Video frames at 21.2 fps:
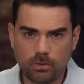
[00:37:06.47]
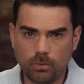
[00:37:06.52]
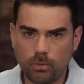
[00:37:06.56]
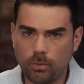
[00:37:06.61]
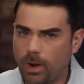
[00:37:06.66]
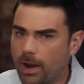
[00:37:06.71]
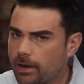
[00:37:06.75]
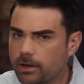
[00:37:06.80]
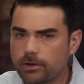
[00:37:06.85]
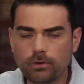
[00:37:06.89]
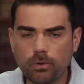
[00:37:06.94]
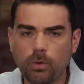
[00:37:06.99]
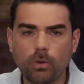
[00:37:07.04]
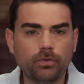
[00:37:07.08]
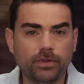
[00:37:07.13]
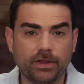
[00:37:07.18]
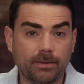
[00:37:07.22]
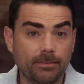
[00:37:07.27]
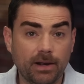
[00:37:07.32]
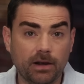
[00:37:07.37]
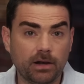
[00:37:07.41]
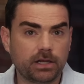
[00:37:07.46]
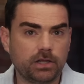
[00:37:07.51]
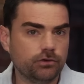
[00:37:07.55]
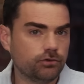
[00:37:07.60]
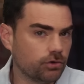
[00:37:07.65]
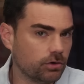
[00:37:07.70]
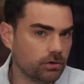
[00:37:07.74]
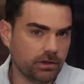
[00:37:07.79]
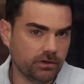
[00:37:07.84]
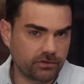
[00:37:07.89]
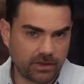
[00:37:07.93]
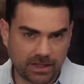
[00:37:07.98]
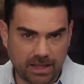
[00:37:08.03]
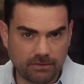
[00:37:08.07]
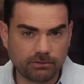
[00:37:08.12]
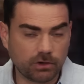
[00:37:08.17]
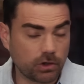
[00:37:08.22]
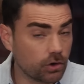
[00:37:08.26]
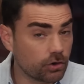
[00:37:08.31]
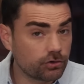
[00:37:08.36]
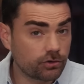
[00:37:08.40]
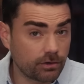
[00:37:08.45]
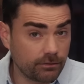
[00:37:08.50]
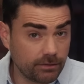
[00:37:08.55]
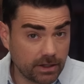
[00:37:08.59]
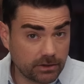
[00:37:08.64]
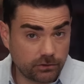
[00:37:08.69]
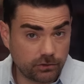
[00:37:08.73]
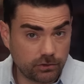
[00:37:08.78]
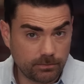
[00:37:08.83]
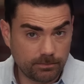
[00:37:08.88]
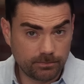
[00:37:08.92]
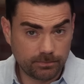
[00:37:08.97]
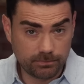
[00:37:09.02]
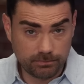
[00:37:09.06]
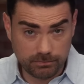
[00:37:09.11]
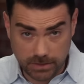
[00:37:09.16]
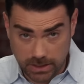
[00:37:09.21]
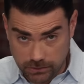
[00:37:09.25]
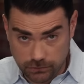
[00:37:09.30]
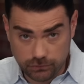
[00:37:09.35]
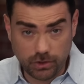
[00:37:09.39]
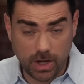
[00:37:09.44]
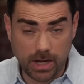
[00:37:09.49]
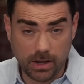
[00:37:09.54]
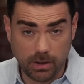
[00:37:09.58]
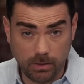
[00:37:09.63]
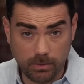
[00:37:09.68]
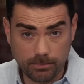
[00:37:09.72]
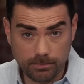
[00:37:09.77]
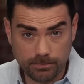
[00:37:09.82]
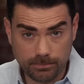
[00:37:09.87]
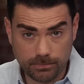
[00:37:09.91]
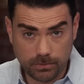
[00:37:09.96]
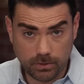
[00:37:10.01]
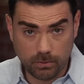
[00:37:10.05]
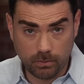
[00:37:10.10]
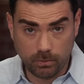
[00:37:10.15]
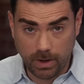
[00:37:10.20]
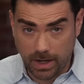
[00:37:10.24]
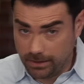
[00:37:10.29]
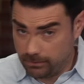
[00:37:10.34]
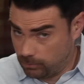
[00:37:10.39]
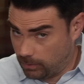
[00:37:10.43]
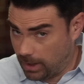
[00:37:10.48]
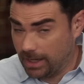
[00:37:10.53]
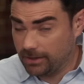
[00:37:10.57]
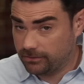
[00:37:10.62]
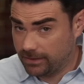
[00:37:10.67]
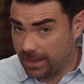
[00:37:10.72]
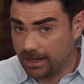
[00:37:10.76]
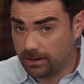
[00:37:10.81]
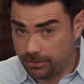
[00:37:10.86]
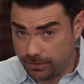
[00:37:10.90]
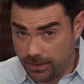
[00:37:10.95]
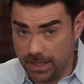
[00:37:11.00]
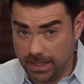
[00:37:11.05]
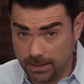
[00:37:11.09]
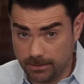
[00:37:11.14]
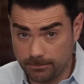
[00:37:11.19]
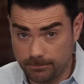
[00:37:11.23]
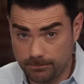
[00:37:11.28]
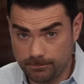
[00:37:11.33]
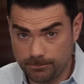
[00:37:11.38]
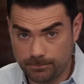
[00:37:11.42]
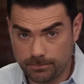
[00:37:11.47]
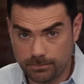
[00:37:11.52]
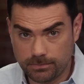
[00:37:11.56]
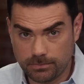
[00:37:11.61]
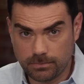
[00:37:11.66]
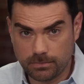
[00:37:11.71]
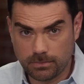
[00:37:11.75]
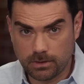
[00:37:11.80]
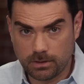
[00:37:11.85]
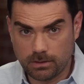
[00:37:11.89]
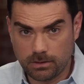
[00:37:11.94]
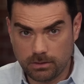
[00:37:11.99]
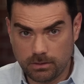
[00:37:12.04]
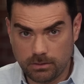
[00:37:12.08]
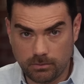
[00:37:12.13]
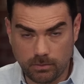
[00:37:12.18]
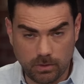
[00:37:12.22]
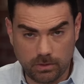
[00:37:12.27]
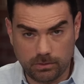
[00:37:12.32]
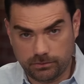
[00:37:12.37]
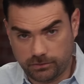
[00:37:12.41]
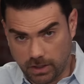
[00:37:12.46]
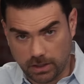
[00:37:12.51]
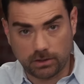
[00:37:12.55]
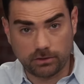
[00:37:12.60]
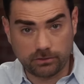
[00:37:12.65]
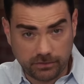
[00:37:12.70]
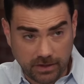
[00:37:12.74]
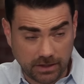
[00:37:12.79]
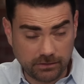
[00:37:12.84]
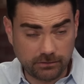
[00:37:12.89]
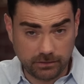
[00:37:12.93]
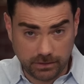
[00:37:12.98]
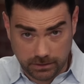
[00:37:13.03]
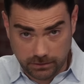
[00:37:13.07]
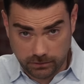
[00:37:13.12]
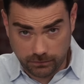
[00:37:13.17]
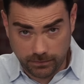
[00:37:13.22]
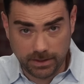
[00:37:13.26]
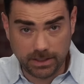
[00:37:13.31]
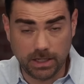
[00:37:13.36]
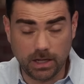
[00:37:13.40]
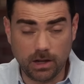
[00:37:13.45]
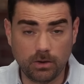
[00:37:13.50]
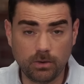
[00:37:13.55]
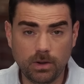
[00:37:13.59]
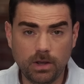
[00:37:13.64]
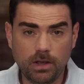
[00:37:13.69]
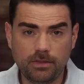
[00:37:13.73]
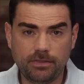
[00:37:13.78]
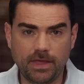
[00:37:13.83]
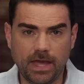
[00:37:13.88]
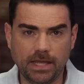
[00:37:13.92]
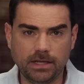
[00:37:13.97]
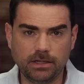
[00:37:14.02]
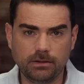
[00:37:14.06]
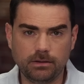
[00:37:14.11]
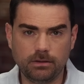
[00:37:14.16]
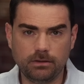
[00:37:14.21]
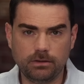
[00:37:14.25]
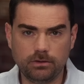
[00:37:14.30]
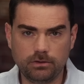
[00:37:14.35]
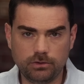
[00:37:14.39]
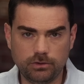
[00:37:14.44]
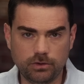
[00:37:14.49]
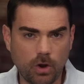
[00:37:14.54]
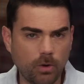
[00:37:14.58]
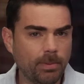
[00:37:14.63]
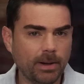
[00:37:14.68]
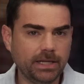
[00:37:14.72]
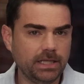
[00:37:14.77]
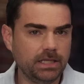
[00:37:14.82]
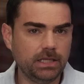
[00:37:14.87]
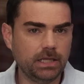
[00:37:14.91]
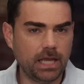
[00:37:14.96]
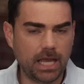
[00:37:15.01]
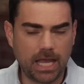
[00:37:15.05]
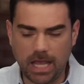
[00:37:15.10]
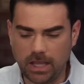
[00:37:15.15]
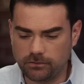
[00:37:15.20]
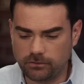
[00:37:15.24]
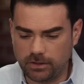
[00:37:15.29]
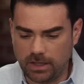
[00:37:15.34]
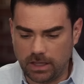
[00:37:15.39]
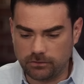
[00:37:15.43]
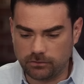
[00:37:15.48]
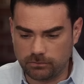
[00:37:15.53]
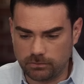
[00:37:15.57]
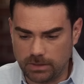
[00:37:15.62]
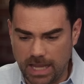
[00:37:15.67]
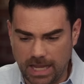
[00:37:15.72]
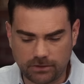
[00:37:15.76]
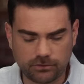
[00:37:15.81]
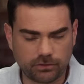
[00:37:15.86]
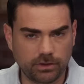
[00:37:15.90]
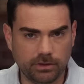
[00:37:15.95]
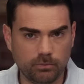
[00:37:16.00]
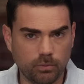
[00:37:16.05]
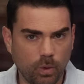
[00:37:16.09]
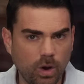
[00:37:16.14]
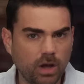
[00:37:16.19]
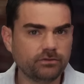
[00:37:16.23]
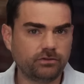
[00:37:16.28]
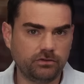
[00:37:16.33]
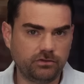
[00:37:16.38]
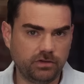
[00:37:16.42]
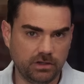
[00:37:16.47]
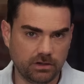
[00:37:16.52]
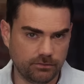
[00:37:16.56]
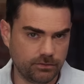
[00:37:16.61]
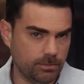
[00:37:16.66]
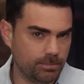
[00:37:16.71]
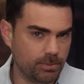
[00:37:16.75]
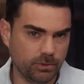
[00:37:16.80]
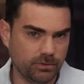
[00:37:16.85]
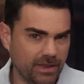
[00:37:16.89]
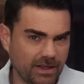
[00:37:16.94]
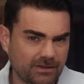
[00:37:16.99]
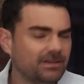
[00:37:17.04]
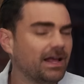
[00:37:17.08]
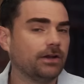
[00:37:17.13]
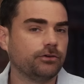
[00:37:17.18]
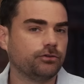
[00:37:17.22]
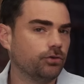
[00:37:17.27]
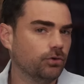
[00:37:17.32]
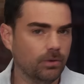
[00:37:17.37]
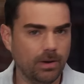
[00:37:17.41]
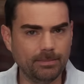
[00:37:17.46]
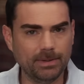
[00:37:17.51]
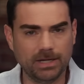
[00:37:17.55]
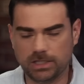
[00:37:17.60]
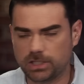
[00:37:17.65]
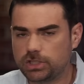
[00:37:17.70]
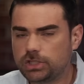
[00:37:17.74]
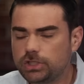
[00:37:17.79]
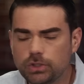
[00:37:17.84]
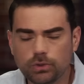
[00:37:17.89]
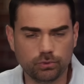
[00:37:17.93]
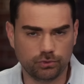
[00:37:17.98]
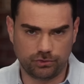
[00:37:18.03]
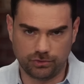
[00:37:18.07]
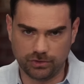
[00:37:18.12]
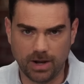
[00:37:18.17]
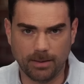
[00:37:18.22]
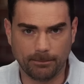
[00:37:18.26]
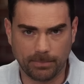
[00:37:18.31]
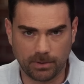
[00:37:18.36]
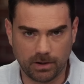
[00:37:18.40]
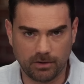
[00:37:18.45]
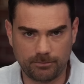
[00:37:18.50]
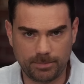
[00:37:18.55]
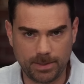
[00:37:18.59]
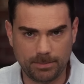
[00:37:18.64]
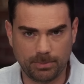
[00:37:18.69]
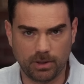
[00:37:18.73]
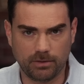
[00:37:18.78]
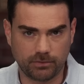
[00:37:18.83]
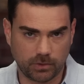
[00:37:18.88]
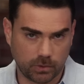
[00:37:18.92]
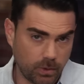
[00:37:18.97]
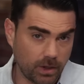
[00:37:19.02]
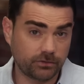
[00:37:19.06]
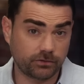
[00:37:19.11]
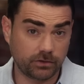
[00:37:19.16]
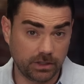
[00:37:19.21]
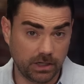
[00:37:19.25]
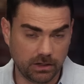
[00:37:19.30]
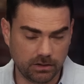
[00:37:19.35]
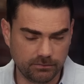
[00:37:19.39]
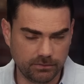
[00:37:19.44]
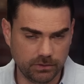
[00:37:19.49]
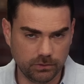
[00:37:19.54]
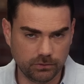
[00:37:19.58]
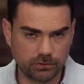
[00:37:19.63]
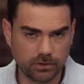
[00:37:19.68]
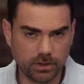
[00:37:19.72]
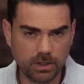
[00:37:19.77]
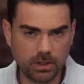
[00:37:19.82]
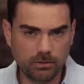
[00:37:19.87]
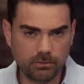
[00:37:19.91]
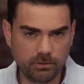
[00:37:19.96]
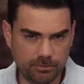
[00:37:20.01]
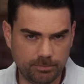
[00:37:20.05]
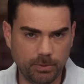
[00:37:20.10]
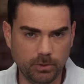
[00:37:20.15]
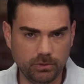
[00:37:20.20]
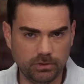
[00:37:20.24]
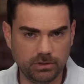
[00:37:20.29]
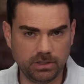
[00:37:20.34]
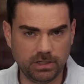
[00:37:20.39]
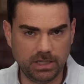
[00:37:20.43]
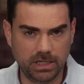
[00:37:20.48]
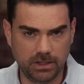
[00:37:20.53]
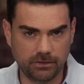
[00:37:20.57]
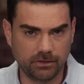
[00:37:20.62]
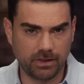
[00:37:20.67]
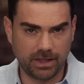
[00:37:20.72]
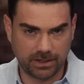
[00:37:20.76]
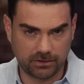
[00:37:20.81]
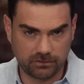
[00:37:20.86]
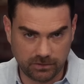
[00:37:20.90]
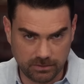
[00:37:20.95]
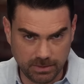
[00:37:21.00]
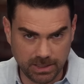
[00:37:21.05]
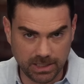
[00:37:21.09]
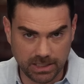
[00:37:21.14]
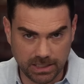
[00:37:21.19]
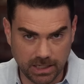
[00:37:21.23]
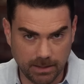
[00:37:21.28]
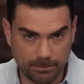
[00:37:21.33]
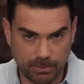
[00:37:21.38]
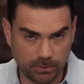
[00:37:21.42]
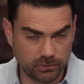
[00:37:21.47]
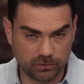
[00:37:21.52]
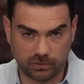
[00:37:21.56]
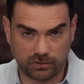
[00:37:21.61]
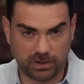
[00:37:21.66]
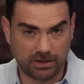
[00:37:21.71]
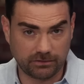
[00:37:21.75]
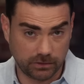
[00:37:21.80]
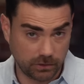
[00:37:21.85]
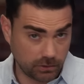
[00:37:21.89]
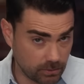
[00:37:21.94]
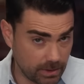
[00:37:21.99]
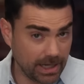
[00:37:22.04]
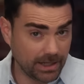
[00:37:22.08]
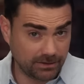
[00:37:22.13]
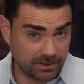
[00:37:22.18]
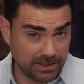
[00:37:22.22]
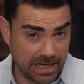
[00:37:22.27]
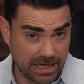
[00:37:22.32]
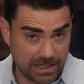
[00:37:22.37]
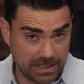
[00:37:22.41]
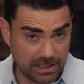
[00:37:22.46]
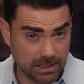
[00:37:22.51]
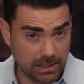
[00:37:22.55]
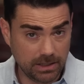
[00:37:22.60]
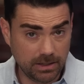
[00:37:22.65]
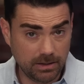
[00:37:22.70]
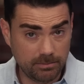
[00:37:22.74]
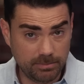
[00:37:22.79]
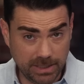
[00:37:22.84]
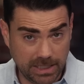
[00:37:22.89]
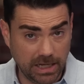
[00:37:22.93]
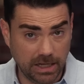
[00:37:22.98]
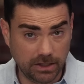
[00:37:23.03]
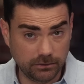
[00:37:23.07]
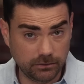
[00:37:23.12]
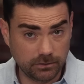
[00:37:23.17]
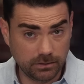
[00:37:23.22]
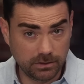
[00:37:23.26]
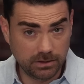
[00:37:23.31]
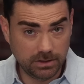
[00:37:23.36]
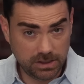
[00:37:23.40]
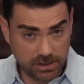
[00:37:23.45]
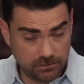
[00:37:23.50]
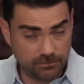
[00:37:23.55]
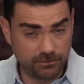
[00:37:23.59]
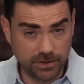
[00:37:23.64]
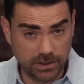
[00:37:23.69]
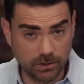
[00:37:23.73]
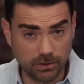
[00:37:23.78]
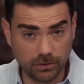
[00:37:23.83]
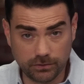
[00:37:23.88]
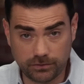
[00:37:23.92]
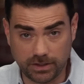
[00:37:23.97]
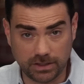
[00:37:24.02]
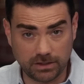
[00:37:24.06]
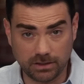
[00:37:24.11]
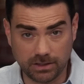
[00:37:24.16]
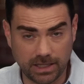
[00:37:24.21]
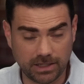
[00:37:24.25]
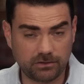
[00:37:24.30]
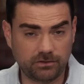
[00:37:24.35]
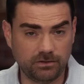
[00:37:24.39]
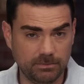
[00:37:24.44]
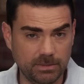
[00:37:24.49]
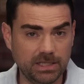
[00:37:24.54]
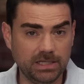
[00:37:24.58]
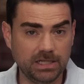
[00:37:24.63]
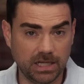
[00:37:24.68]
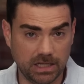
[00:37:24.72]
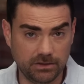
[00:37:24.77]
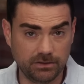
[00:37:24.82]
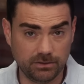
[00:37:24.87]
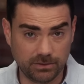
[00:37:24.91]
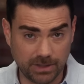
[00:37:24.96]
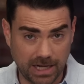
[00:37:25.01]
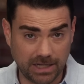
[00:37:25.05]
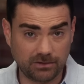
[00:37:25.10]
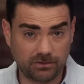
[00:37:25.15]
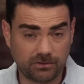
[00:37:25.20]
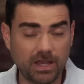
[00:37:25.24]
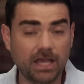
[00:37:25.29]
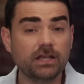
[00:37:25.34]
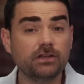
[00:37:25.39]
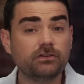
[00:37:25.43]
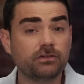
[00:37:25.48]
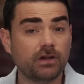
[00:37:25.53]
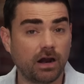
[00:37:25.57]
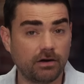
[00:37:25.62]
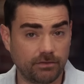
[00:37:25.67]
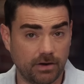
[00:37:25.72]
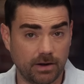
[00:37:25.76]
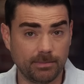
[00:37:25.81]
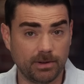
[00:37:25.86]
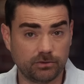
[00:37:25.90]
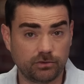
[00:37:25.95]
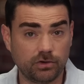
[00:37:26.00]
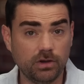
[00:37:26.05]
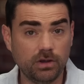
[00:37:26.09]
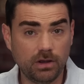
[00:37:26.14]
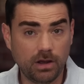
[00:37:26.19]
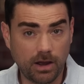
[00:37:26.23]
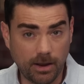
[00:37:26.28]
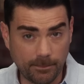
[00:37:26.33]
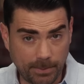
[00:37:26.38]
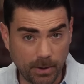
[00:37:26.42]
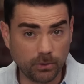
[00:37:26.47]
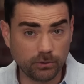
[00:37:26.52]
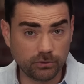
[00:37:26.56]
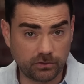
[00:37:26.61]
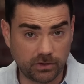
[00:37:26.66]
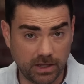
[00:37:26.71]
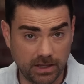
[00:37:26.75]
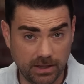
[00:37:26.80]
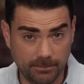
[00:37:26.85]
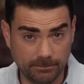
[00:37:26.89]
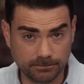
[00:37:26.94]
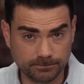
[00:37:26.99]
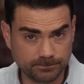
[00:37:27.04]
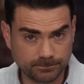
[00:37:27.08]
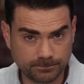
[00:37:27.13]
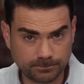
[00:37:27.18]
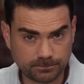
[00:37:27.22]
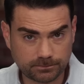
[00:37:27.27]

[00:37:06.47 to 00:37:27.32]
Why are you holding American journalists like Evan Gershkovich in jail? Why, why is that a thing? Well, Tucker says in this video that nobody has has actually wanted to interview Putin. That's not true. I mean, a huge number of people have requested interviews with Putin in the legacy media. Putin just hasn't granted any because he feels that the legacy media in the United States are very much opposed to him.